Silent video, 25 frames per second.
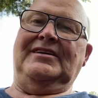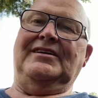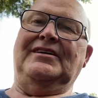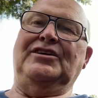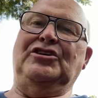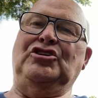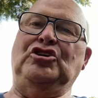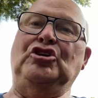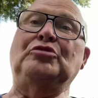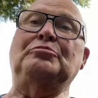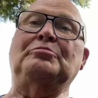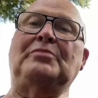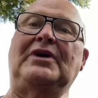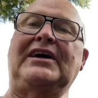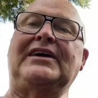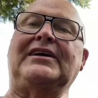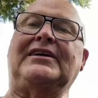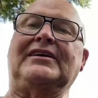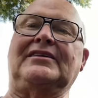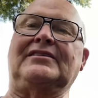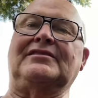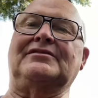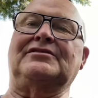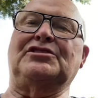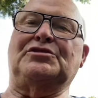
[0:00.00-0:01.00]
You'd make
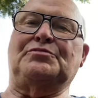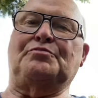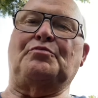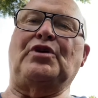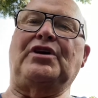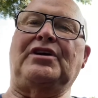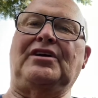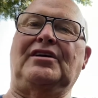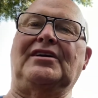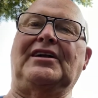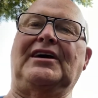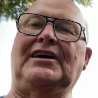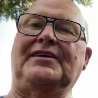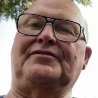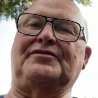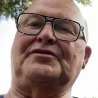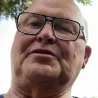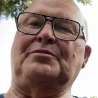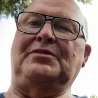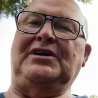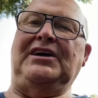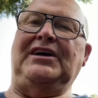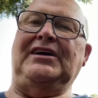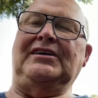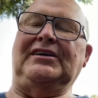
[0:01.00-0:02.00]
it. Just bring your life to
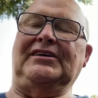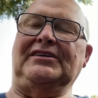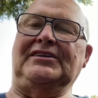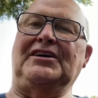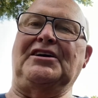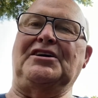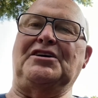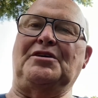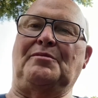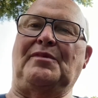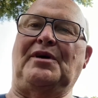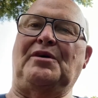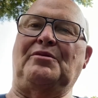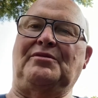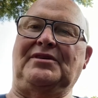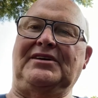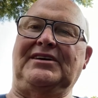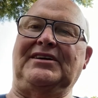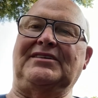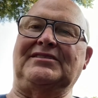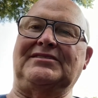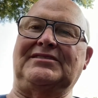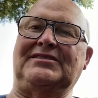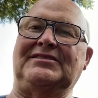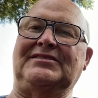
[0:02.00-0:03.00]
me and get under my
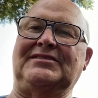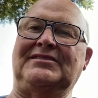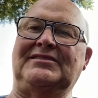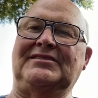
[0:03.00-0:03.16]
wings.